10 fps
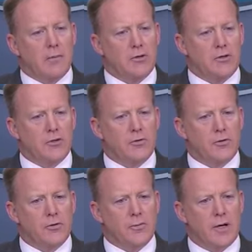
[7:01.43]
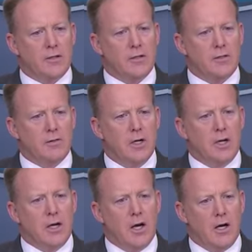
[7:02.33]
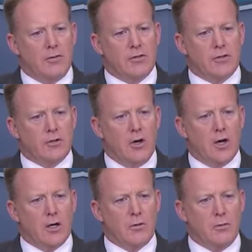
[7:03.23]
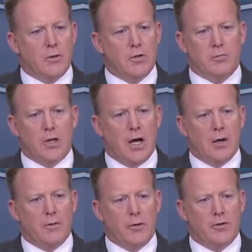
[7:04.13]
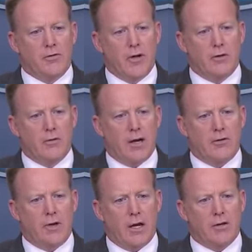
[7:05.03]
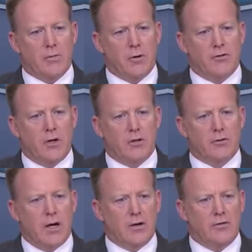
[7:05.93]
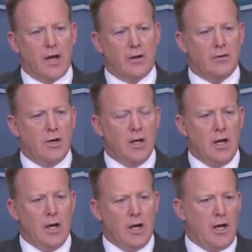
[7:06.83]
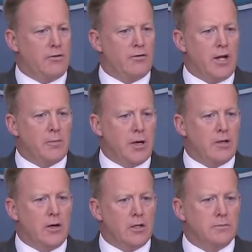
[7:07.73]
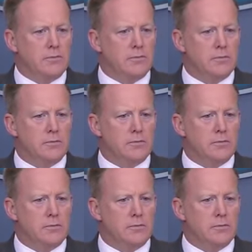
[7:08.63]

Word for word: of time has used with respect to uh, visitors log, we will comply with both the Federal Records Act and the Presidential Records Act as stated by law.